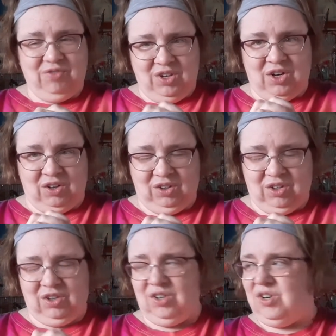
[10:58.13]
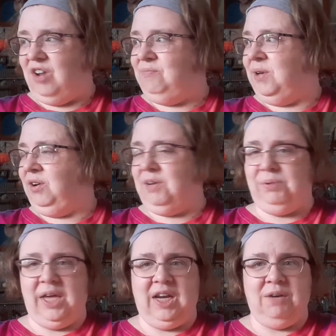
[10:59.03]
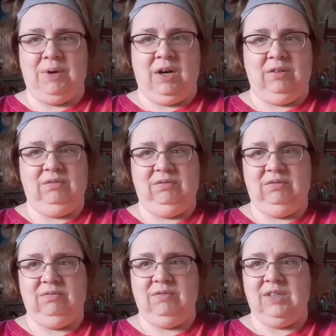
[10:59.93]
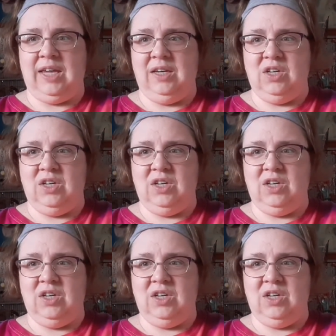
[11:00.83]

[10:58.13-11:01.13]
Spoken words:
know I've been complaining about lighting